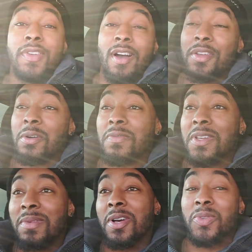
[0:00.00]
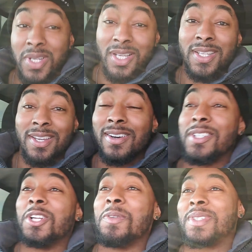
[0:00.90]
y'all though, females. We love y'all, you
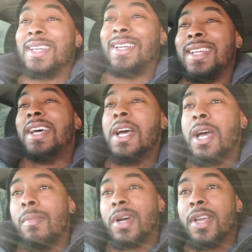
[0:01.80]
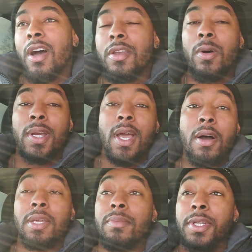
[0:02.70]
know what I'm saying? But y'all know who y'all
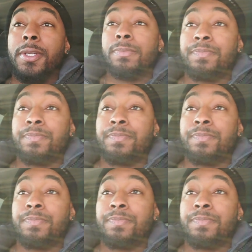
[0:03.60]
can be.